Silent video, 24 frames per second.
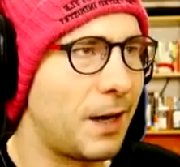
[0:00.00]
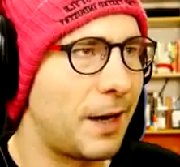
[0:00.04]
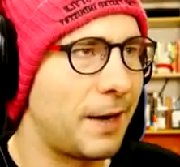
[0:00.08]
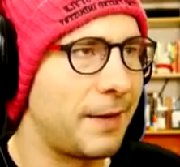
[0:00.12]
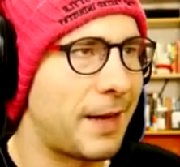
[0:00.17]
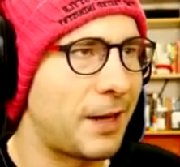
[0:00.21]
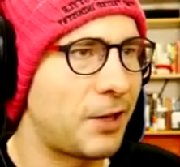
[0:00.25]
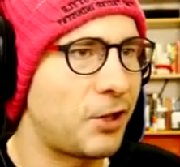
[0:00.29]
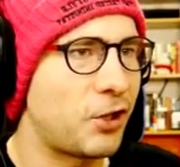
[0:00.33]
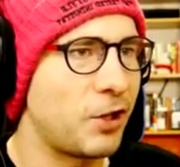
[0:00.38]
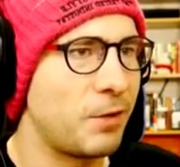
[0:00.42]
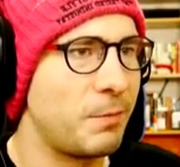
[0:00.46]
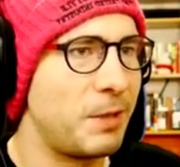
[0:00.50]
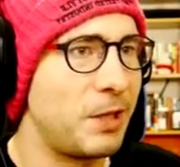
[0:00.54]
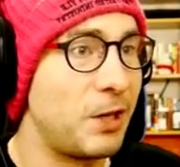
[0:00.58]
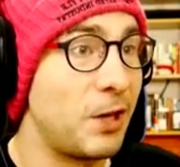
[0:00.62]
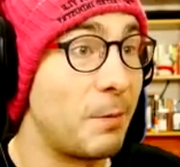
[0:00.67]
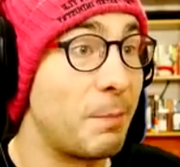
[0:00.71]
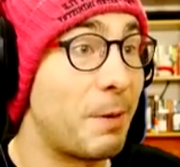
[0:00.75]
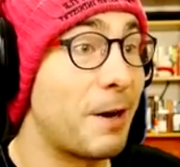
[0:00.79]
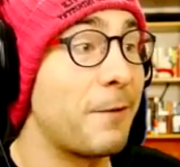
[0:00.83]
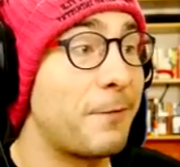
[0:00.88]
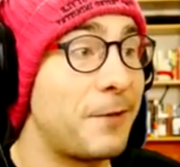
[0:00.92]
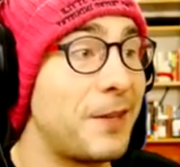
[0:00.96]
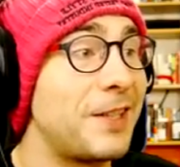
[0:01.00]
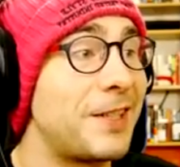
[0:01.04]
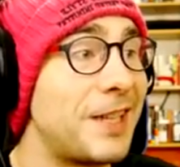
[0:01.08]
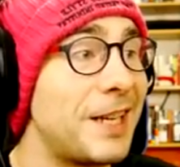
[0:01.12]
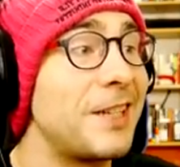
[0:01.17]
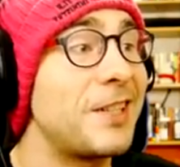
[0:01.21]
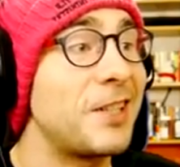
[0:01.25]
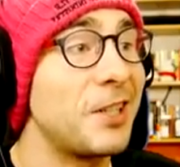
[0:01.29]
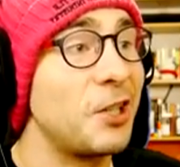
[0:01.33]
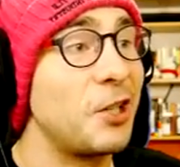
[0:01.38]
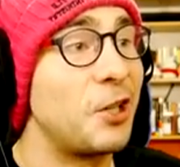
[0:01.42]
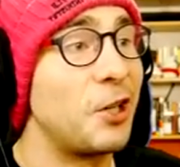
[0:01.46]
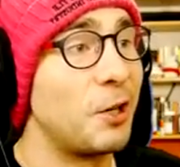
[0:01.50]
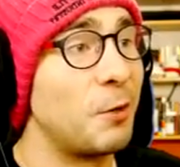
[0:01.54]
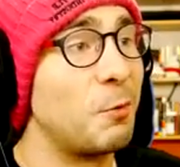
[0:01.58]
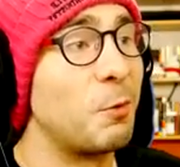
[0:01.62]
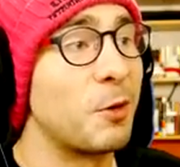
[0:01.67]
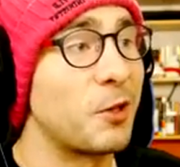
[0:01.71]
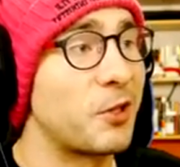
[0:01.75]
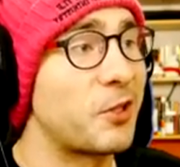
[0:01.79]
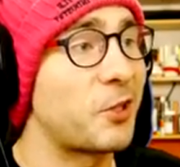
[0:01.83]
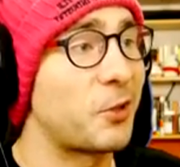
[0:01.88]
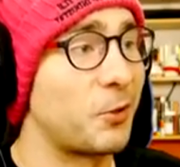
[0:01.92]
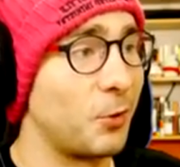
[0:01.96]
And that should be good. But if this isn't good,
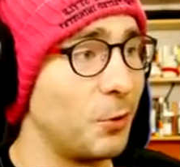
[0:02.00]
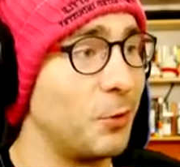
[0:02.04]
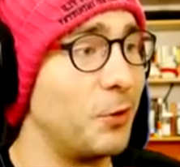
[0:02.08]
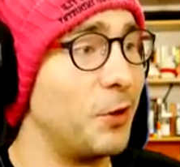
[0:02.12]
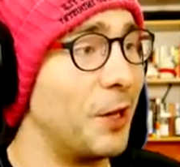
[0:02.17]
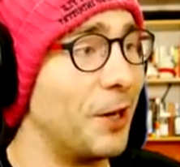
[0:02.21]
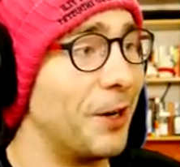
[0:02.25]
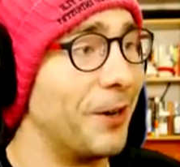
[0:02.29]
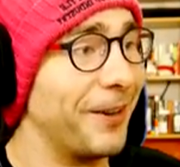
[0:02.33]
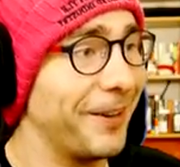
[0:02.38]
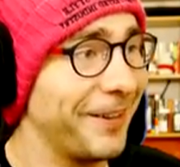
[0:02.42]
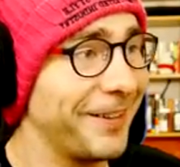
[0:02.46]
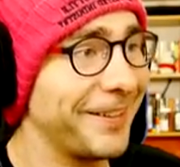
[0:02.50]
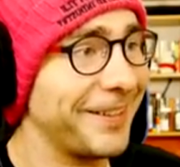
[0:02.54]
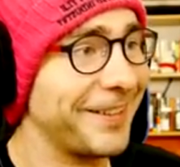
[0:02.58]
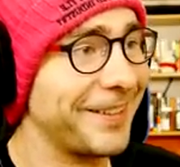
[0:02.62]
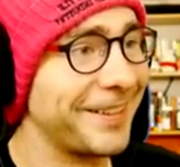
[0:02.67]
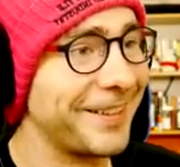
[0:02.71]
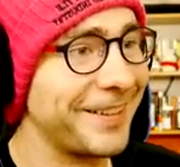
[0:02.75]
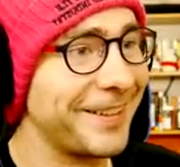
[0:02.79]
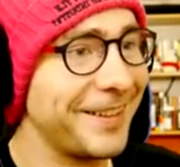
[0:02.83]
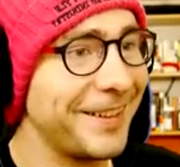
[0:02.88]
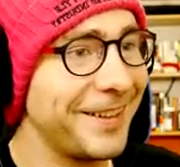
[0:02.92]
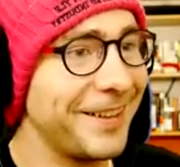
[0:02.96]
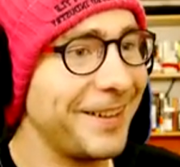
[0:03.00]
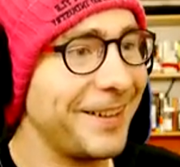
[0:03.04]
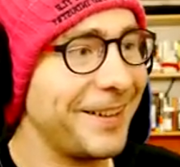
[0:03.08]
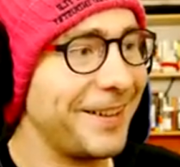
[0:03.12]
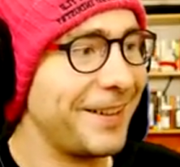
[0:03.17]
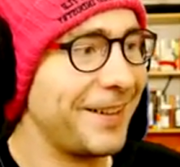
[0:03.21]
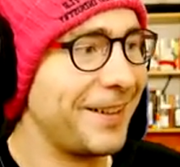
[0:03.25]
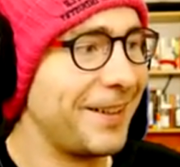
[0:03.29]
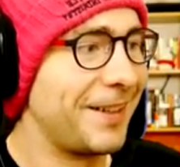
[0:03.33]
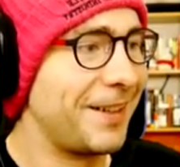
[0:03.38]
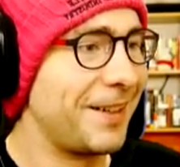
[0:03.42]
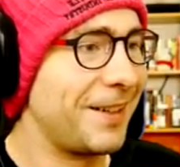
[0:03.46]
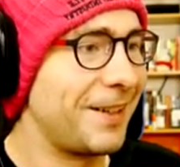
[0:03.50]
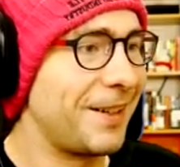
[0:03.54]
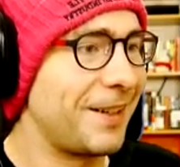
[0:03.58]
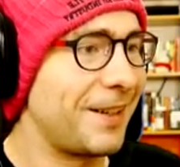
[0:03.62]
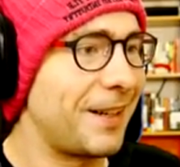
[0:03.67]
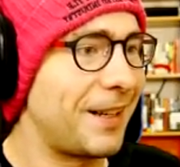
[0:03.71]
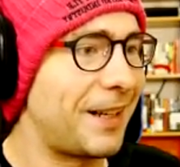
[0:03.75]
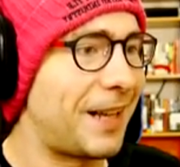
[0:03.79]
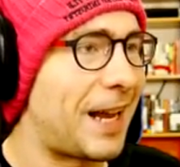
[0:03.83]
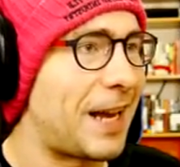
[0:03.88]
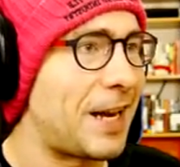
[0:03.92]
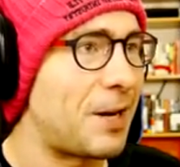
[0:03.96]
we're screwed, though.
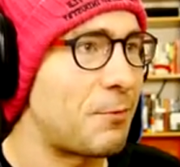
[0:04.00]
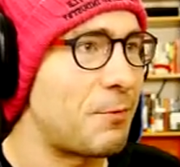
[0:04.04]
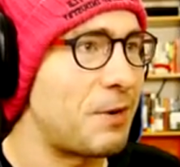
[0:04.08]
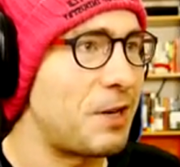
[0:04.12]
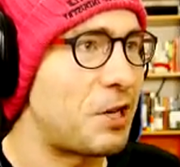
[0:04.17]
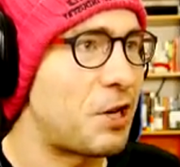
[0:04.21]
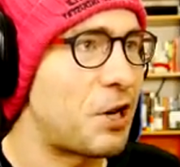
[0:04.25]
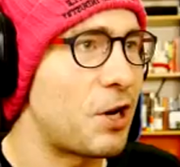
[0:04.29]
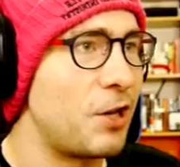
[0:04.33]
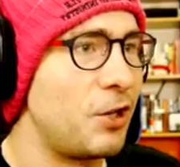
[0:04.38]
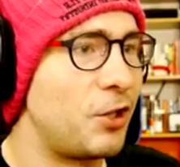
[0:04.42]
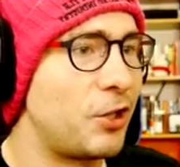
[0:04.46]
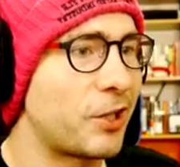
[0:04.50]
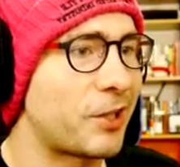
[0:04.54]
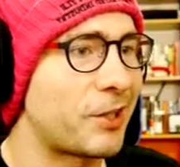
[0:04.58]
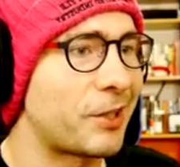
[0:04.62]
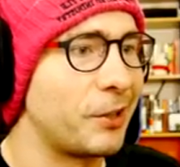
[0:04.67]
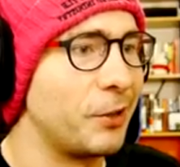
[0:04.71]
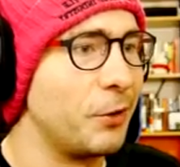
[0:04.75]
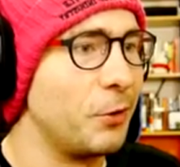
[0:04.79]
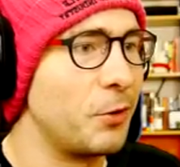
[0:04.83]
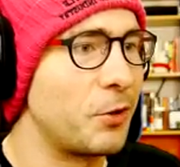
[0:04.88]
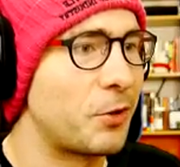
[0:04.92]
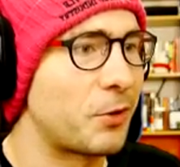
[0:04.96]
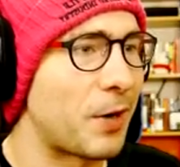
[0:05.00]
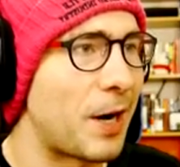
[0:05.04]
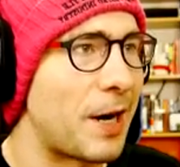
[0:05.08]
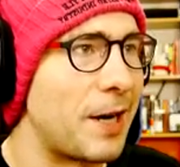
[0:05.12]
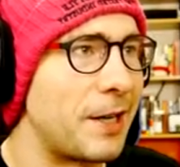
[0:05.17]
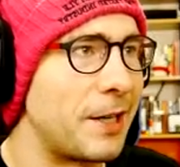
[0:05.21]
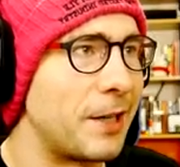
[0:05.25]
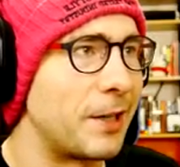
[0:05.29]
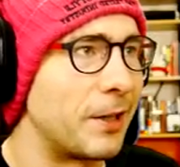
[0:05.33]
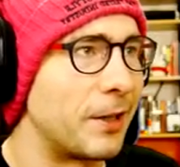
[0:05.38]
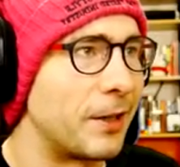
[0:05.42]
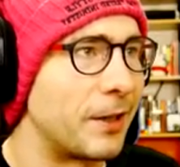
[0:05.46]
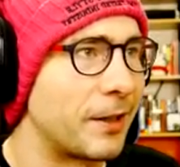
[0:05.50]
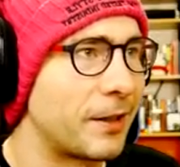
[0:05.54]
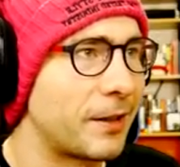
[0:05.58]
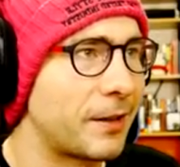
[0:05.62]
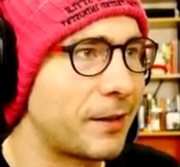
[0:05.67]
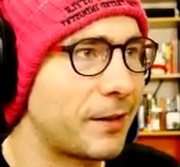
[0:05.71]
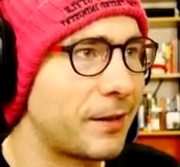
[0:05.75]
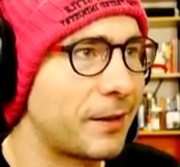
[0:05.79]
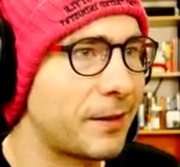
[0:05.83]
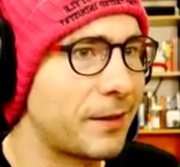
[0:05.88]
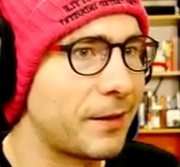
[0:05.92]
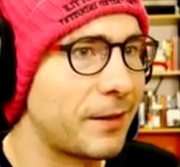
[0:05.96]
Like, we could just lose right here.
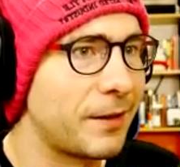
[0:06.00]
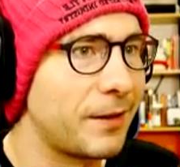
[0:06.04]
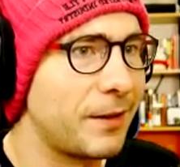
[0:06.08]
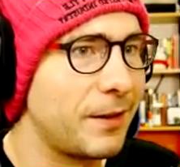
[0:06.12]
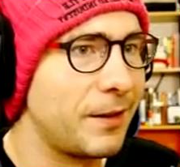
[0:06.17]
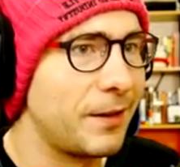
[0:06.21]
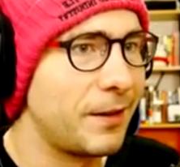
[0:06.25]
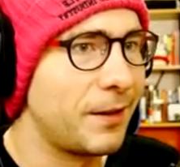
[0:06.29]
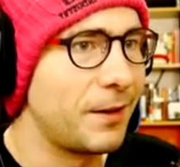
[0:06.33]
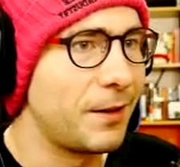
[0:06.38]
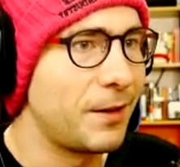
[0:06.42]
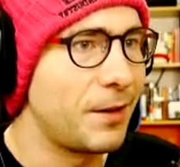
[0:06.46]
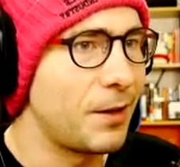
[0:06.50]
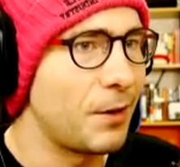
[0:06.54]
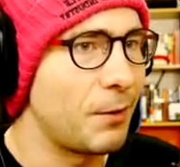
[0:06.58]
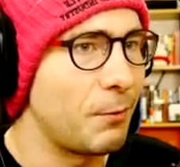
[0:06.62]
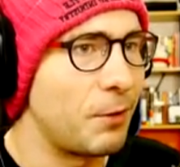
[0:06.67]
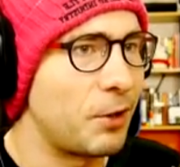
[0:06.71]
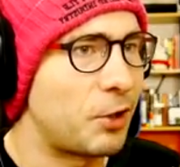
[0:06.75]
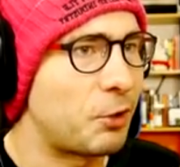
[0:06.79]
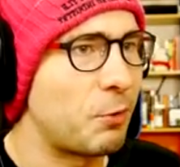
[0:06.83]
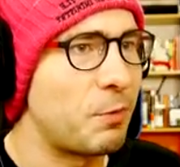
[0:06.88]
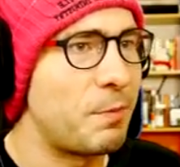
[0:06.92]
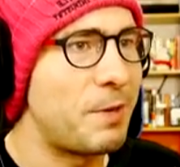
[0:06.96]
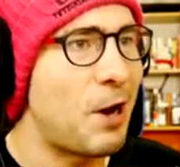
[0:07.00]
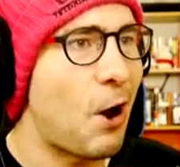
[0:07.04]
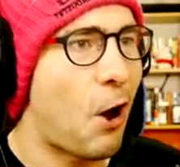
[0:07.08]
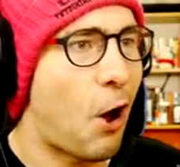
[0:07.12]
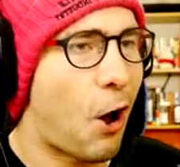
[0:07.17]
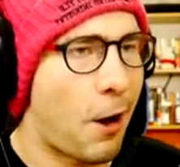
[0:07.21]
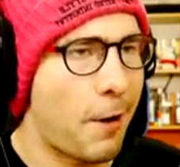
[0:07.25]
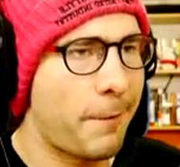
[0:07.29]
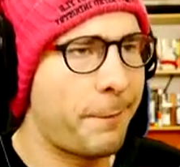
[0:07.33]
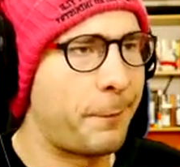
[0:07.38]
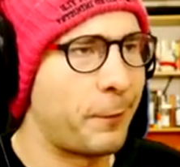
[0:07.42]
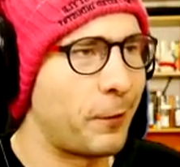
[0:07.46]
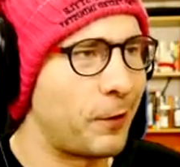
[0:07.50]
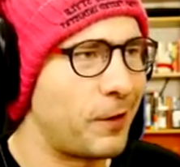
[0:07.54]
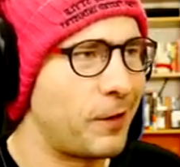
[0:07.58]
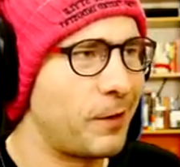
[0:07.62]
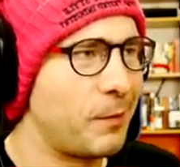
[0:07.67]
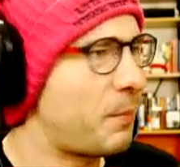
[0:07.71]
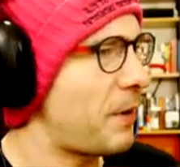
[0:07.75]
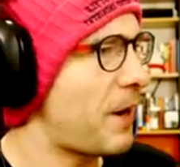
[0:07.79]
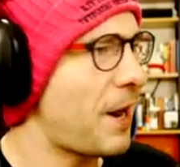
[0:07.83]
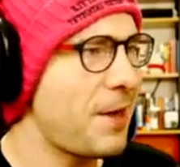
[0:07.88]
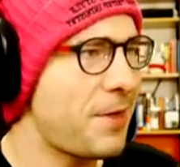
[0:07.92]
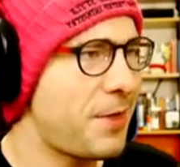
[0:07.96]
Which would be awful.
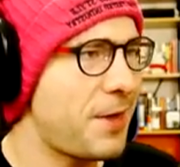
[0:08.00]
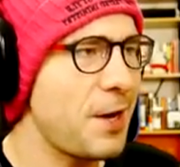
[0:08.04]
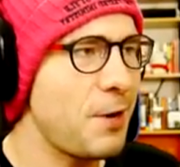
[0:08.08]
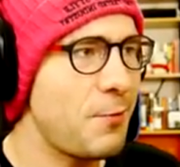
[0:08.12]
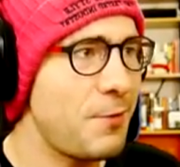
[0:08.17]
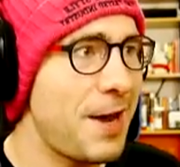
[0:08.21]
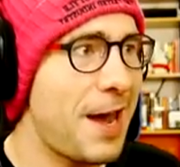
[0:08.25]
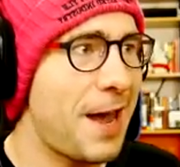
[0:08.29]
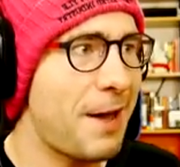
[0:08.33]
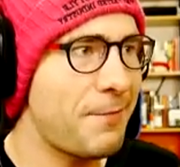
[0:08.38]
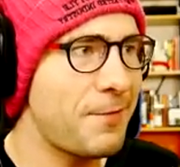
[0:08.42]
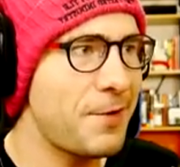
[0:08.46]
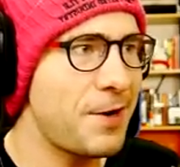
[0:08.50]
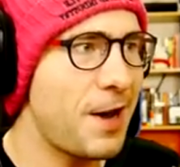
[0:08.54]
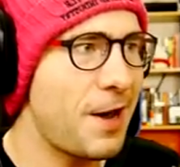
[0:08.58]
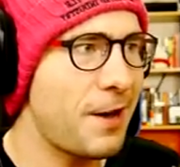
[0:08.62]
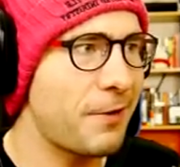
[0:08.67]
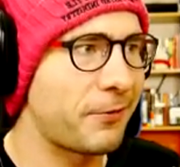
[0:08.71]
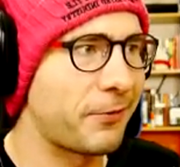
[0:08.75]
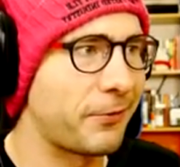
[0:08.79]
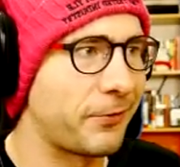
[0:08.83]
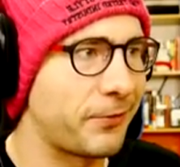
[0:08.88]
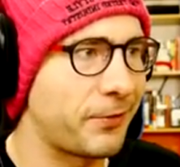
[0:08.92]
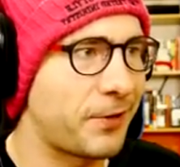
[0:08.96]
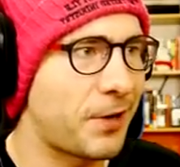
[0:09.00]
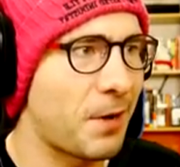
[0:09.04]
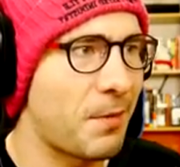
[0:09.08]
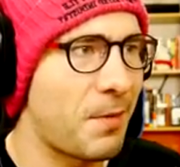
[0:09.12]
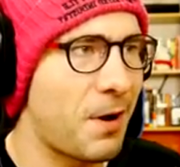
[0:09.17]
But I think we have enough.